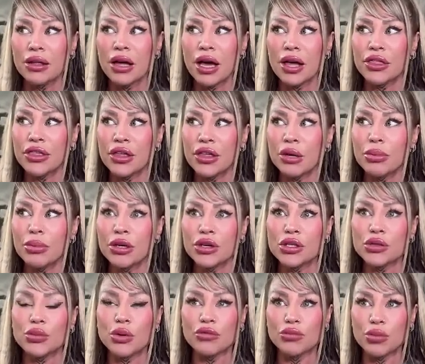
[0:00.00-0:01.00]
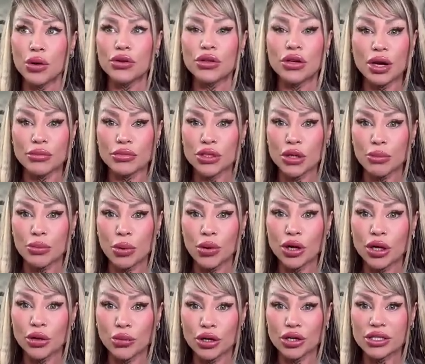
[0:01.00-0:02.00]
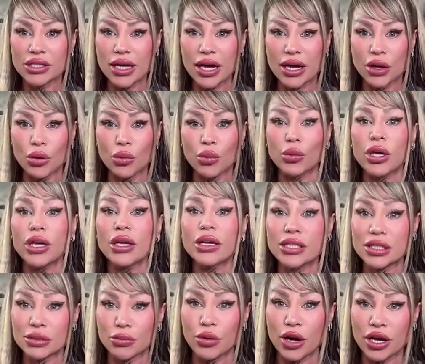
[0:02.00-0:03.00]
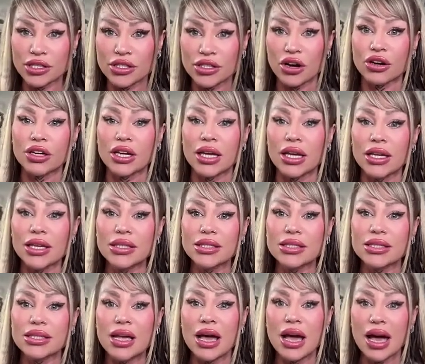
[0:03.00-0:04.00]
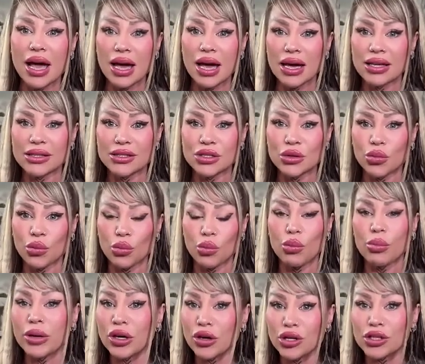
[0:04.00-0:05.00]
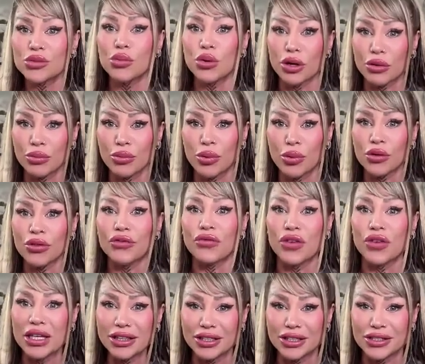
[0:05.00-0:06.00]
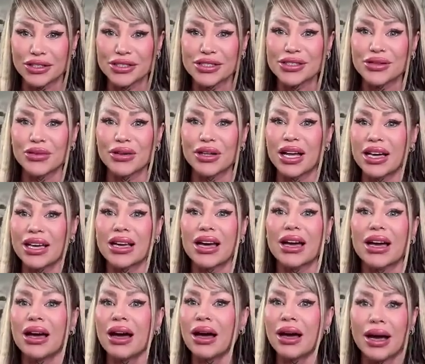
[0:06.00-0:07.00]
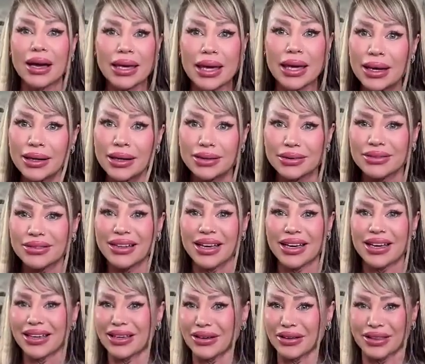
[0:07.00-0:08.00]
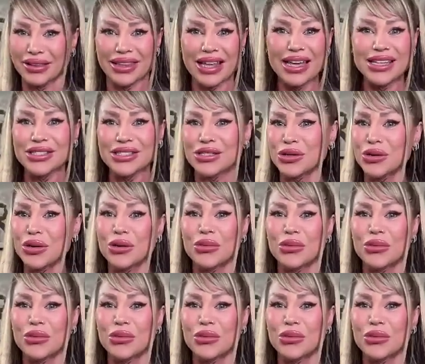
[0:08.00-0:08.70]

I think because we've both come to a point where it's like we express our needs, and because we're both feelers, we're like, I get it. Like, let's do